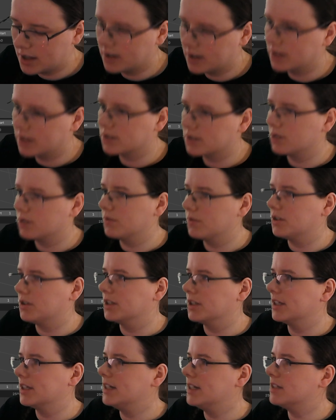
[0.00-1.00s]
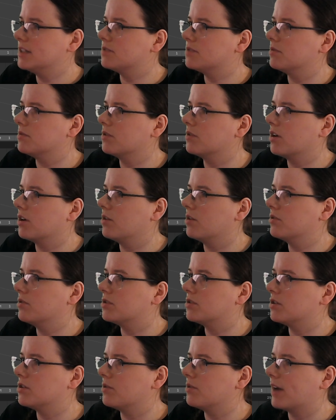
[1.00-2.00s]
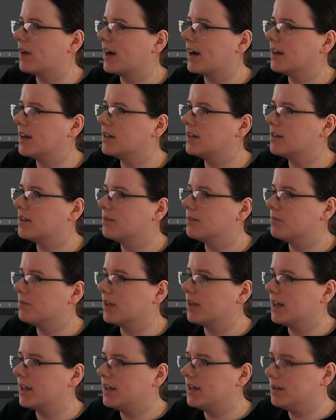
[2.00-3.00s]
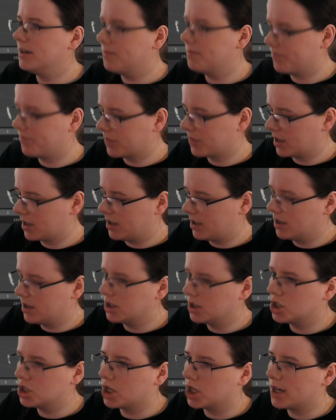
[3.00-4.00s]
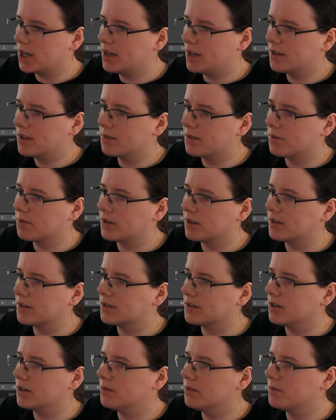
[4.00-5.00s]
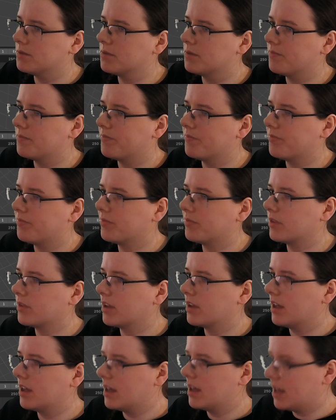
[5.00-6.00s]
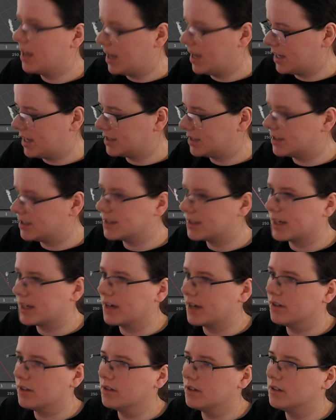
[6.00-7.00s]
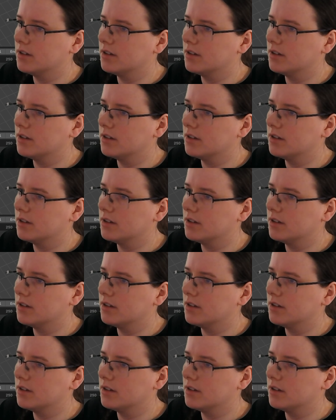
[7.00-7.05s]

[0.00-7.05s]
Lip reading: Let's go with delete. We'll go to add, plane, G to bring this up, S to scale,